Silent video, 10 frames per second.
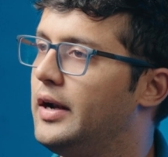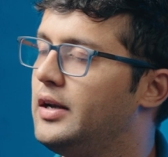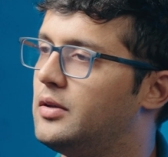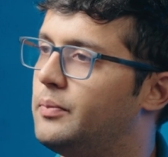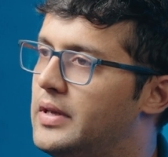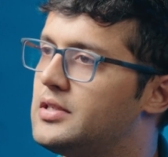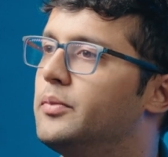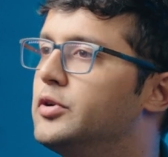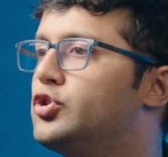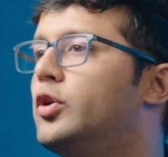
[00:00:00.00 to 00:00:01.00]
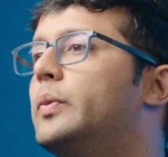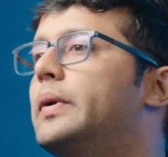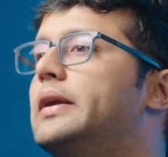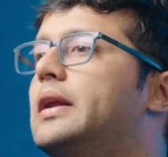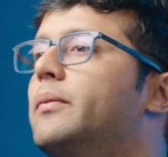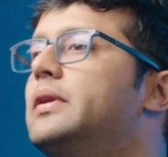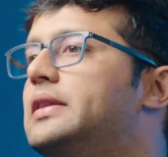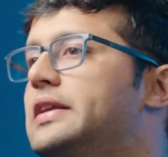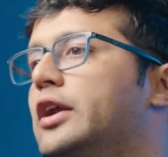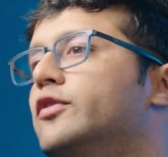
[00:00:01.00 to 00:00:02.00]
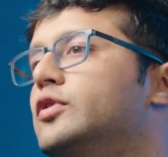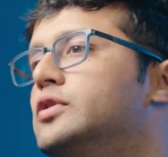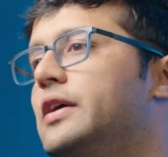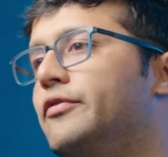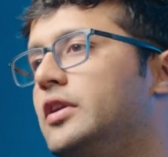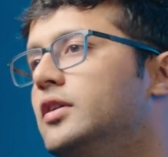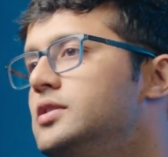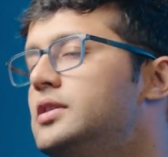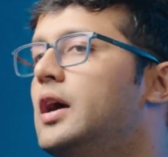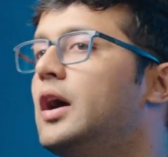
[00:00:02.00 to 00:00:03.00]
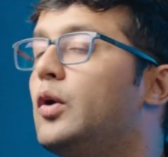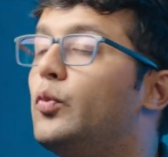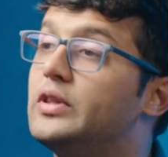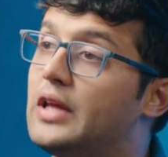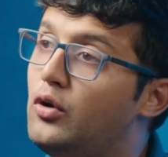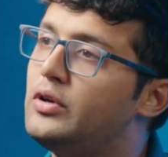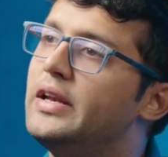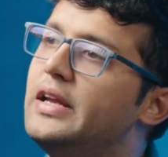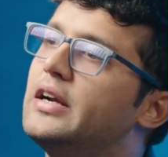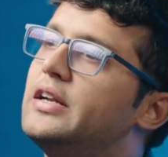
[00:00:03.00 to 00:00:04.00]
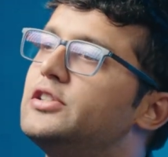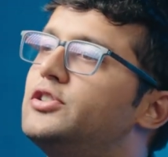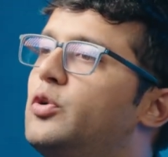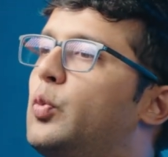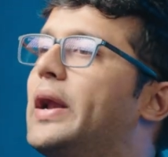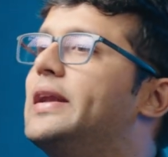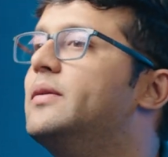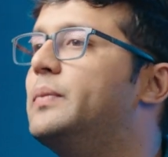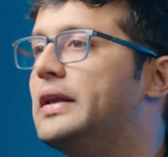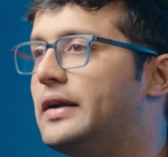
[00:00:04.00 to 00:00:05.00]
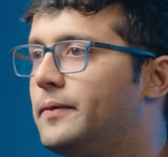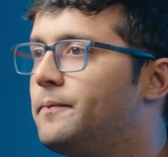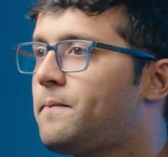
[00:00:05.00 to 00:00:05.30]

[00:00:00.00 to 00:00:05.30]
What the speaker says: right? The base sum insured will be double at the end of those 7 years without any additional waiting period.